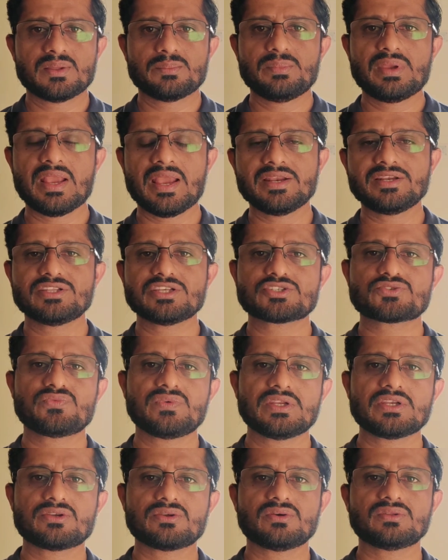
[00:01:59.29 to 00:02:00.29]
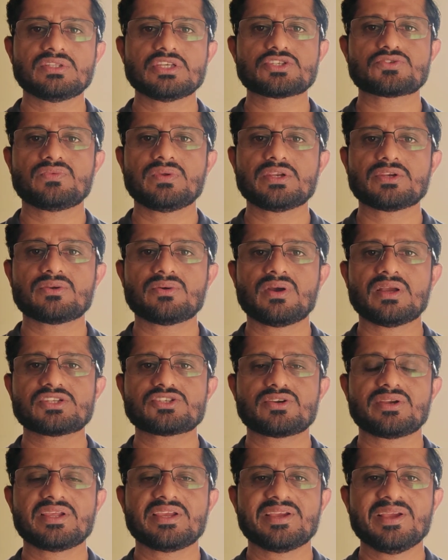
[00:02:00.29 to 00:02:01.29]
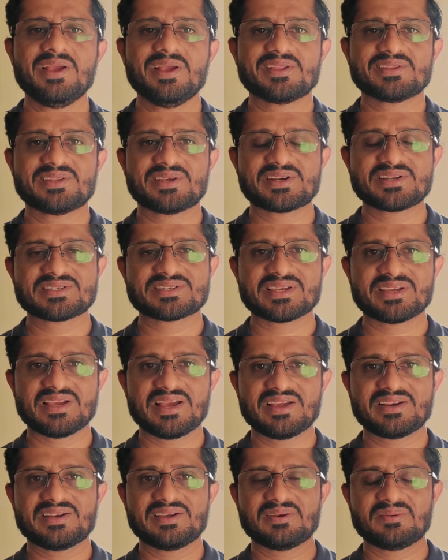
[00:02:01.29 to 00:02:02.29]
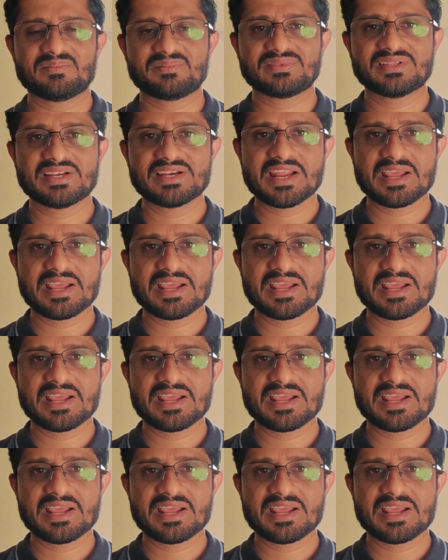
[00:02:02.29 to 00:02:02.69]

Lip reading: Behind this window actually there is the